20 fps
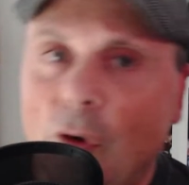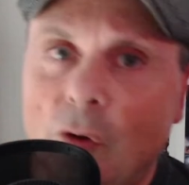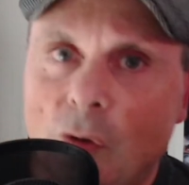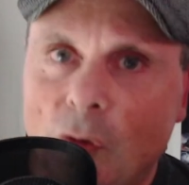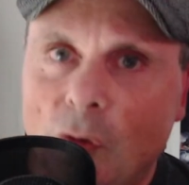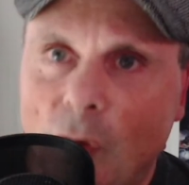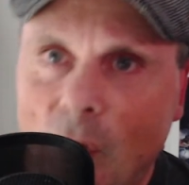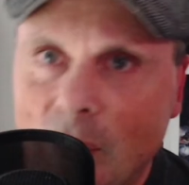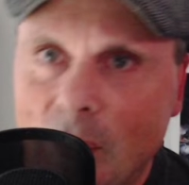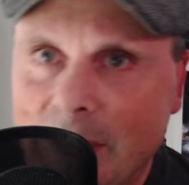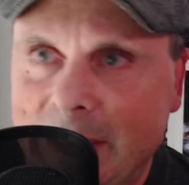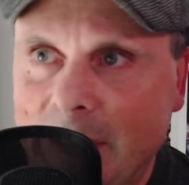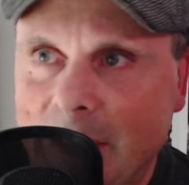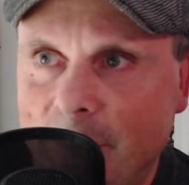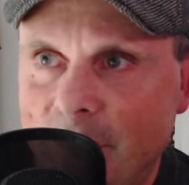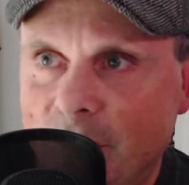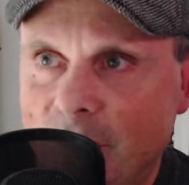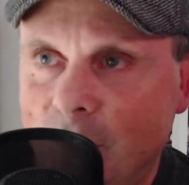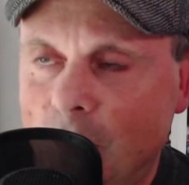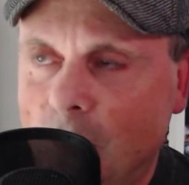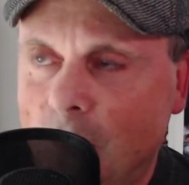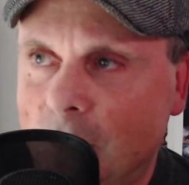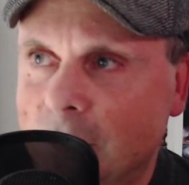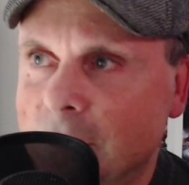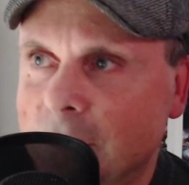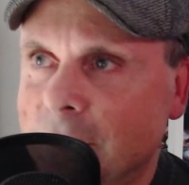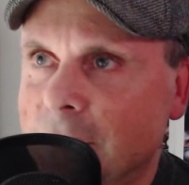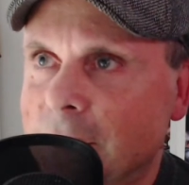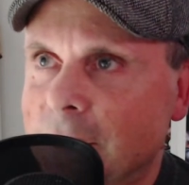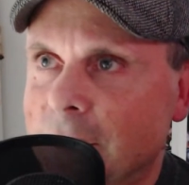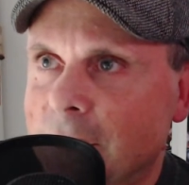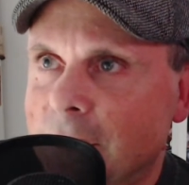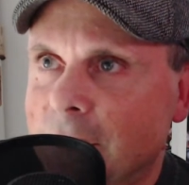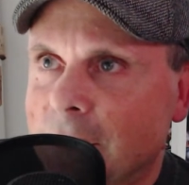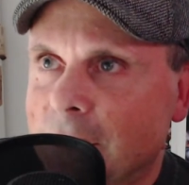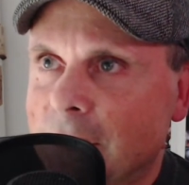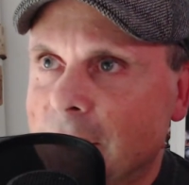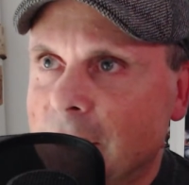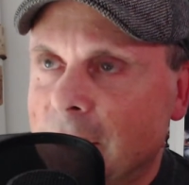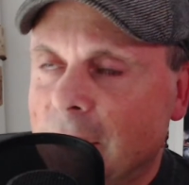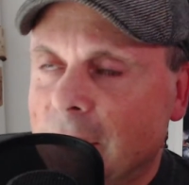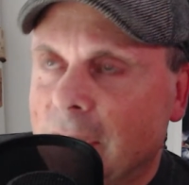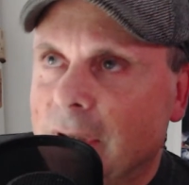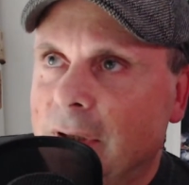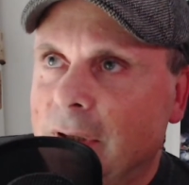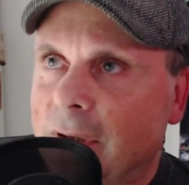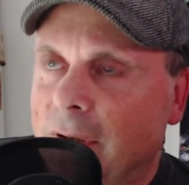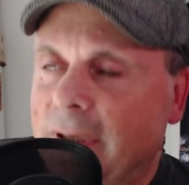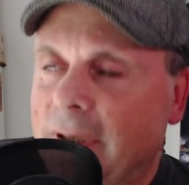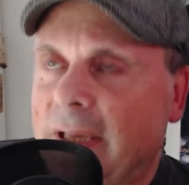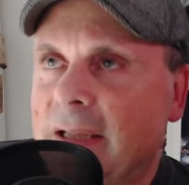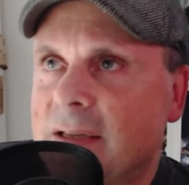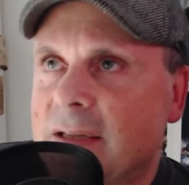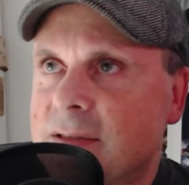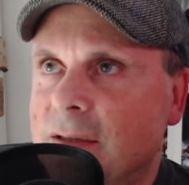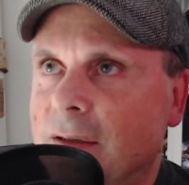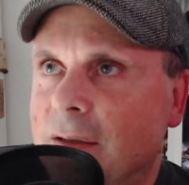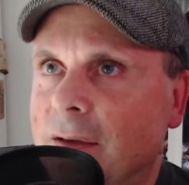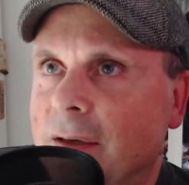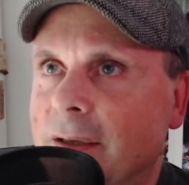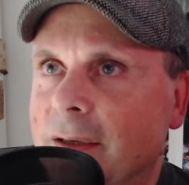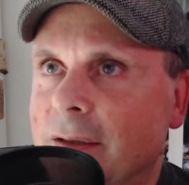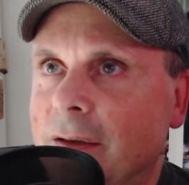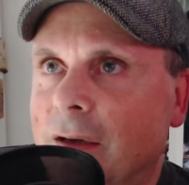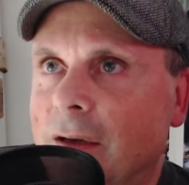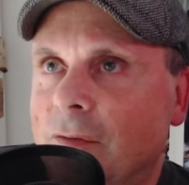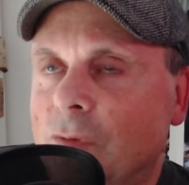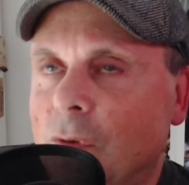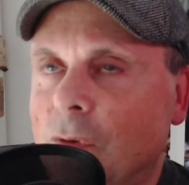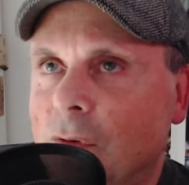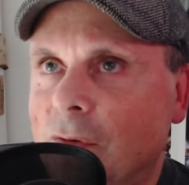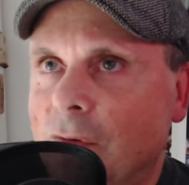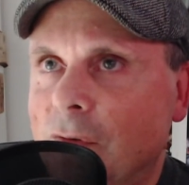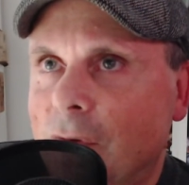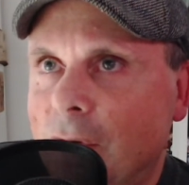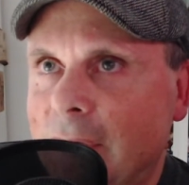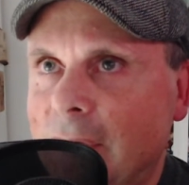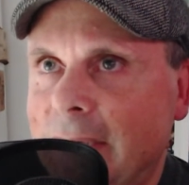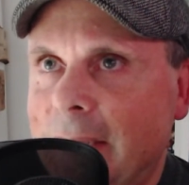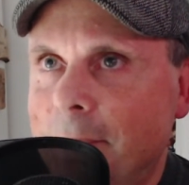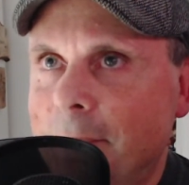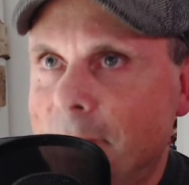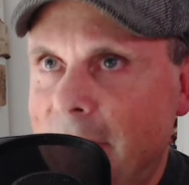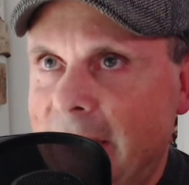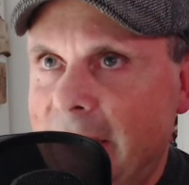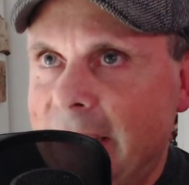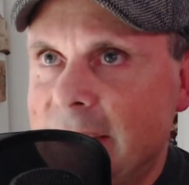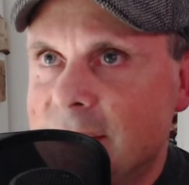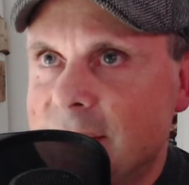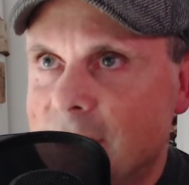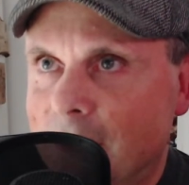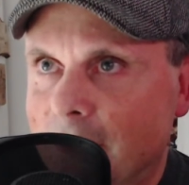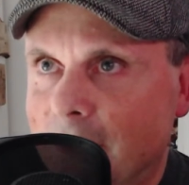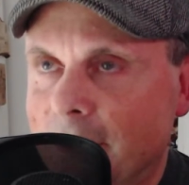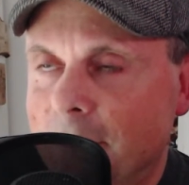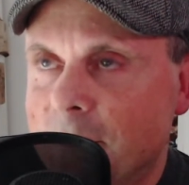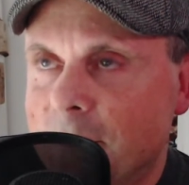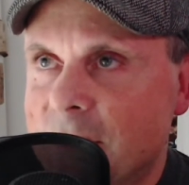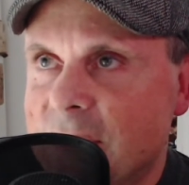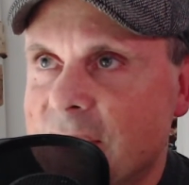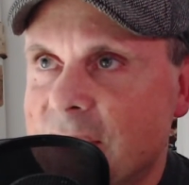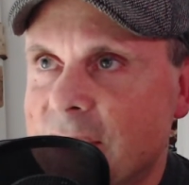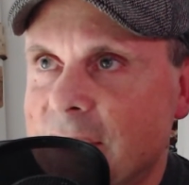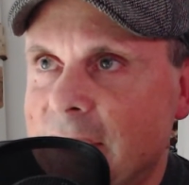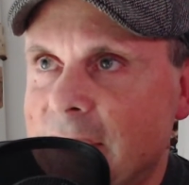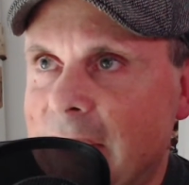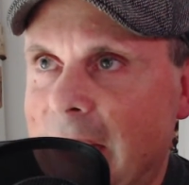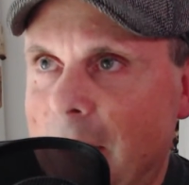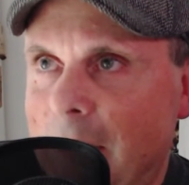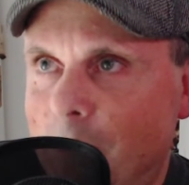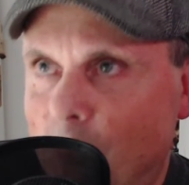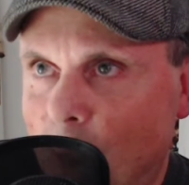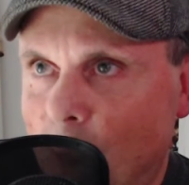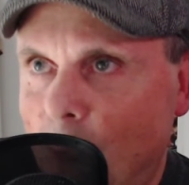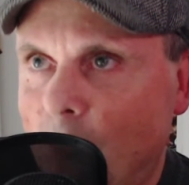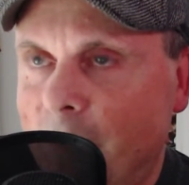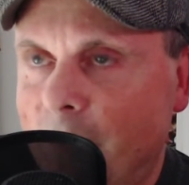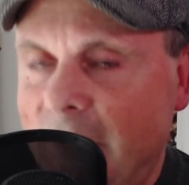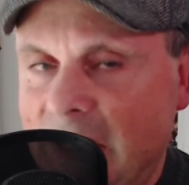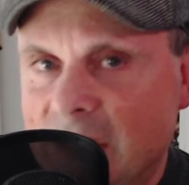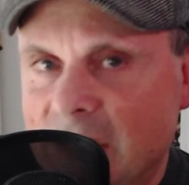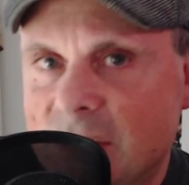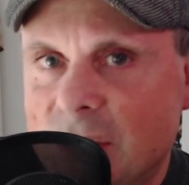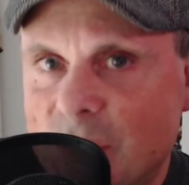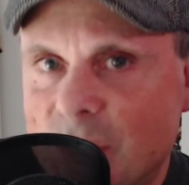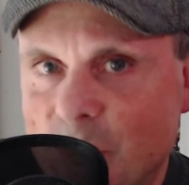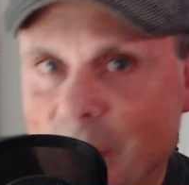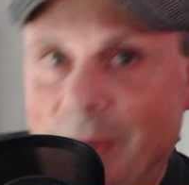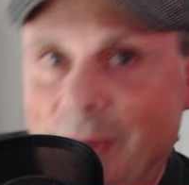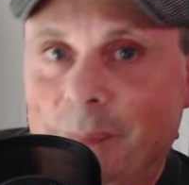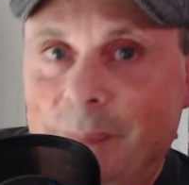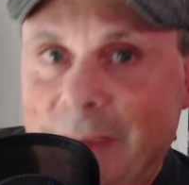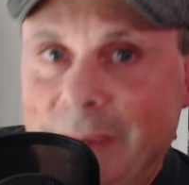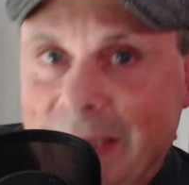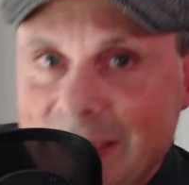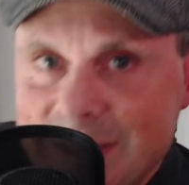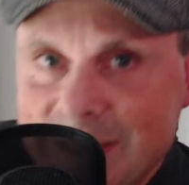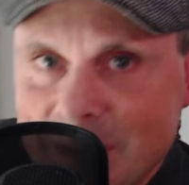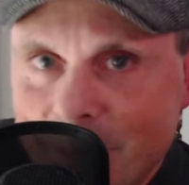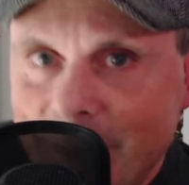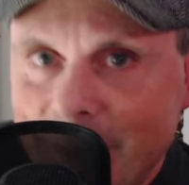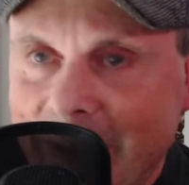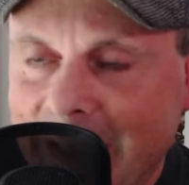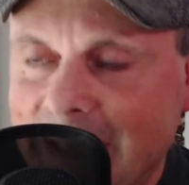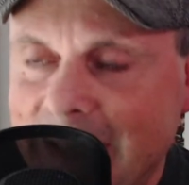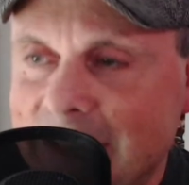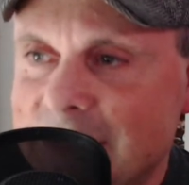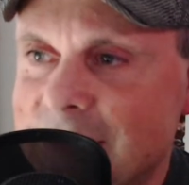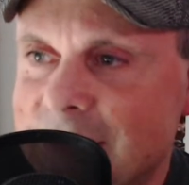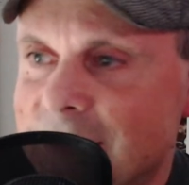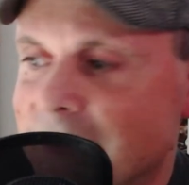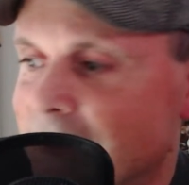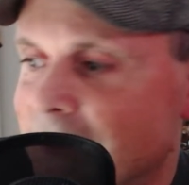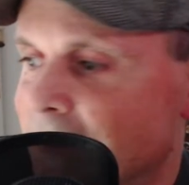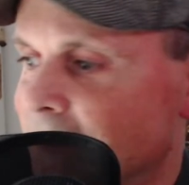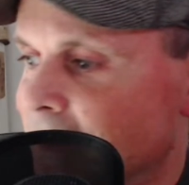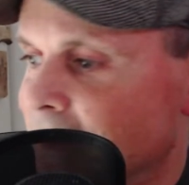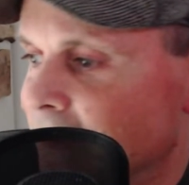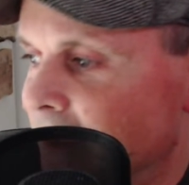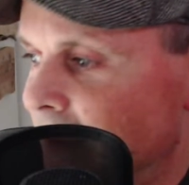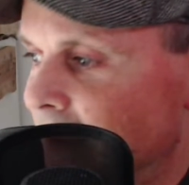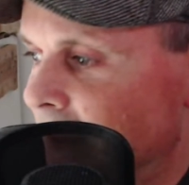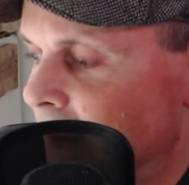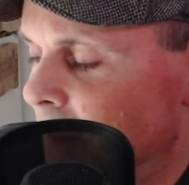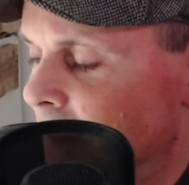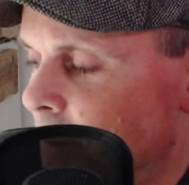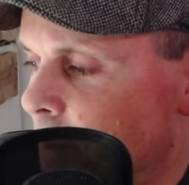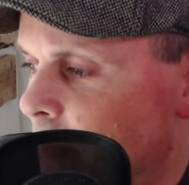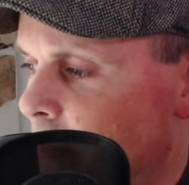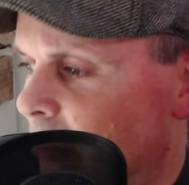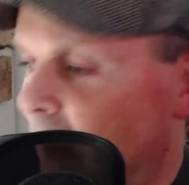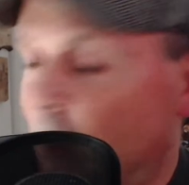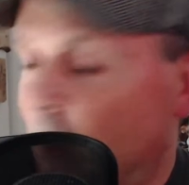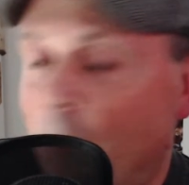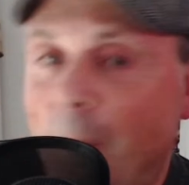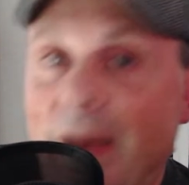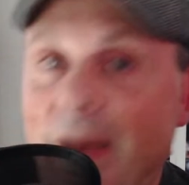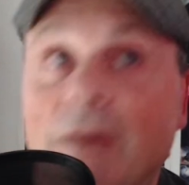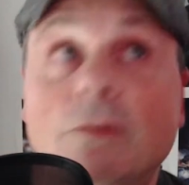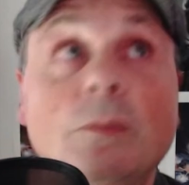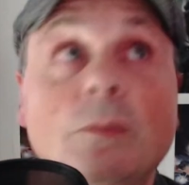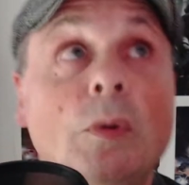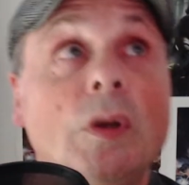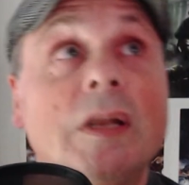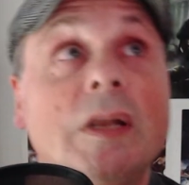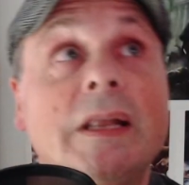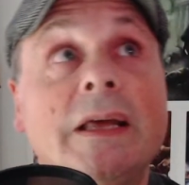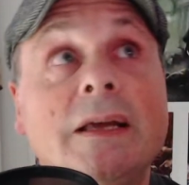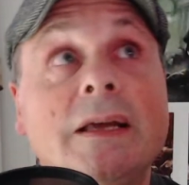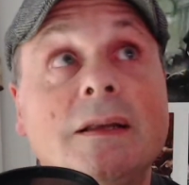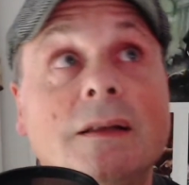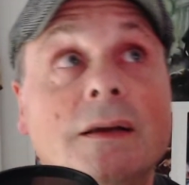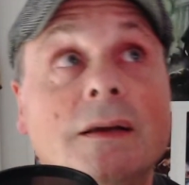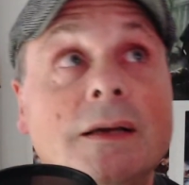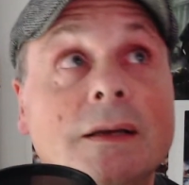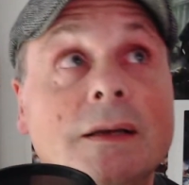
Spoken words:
holiday before. Okay, that's a lie. I've gone on holiday many times and brought miniatures with me to paint. I got back from holiday like